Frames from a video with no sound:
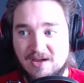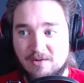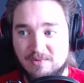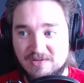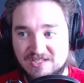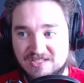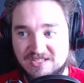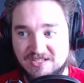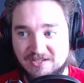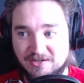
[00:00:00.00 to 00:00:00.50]

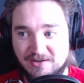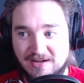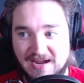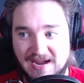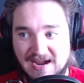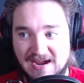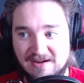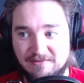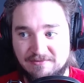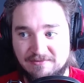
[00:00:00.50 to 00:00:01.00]
We still
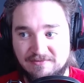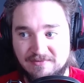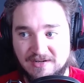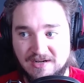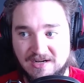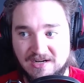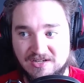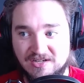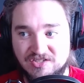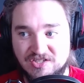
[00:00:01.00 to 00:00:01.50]
have
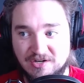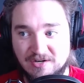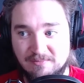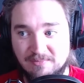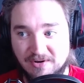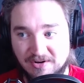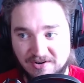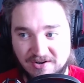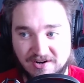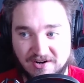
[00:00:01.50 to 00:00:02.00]
Jared
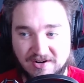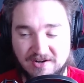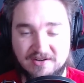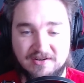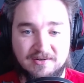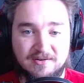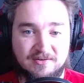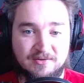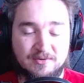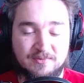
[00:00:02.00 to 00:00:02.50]

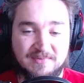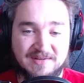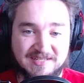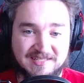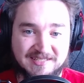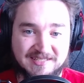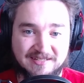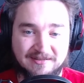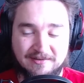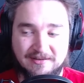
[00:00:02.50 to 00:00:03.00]
Bernhardt, who
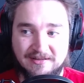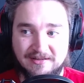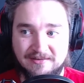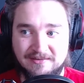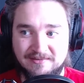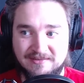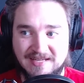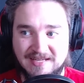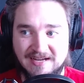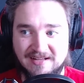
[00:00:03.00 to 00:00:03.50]
missed the
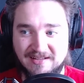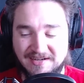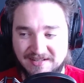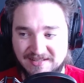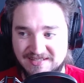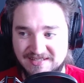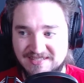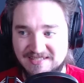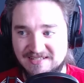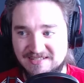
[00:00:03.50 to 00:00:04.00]
tail end
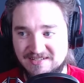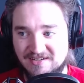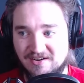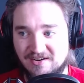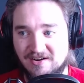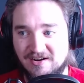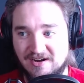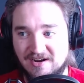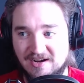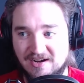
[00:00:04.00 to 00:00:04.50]
of the season
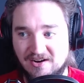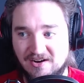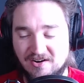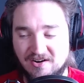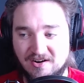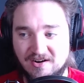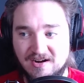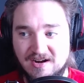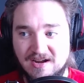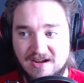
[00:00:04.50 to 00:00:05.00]
on
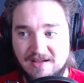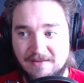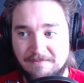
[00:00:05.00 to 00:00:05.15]
IR.